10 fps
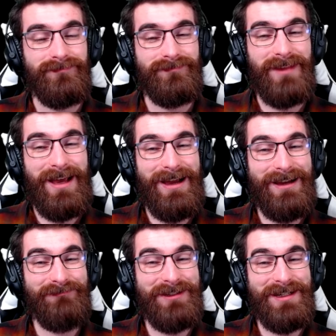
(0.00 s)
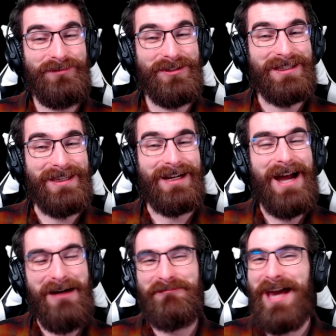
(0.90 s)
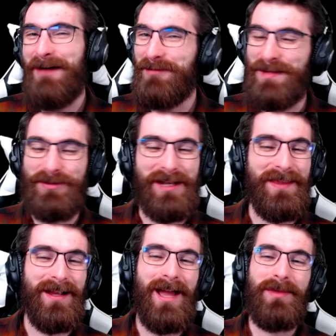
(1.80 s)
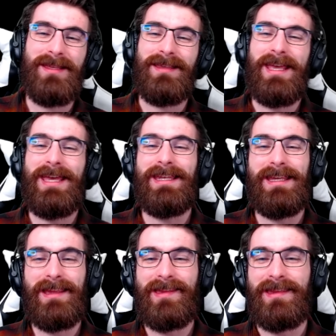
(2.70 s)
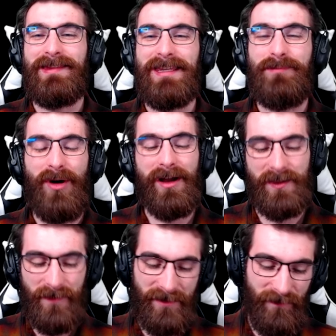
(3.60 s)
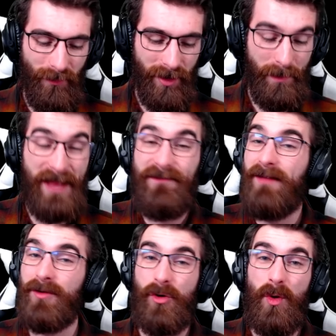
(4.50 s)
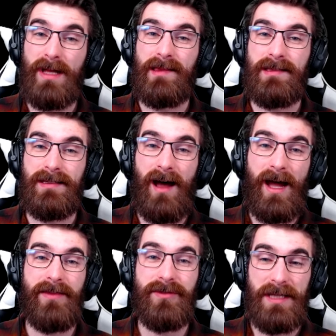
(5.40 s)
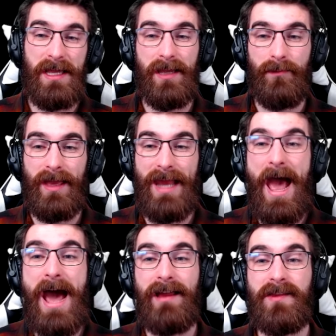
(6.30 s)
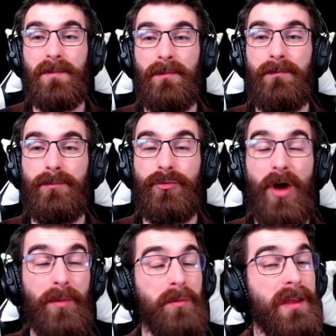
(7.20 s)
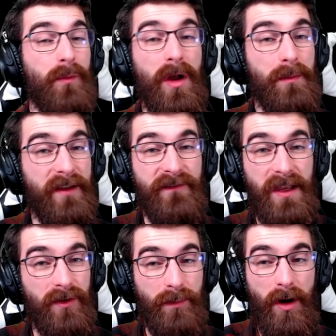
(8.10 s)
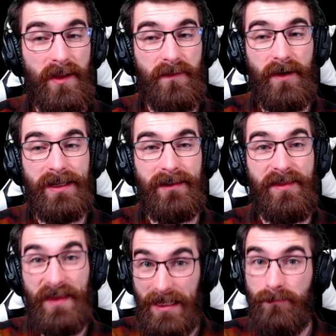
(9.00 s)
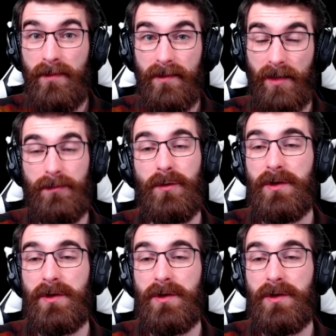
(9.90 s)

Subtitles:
I'm gonna put it there. I'm gonna put it there. I mean, it is the boss fight for my favorite quest in either game. It has probably one of my favorite boss fight themes, like music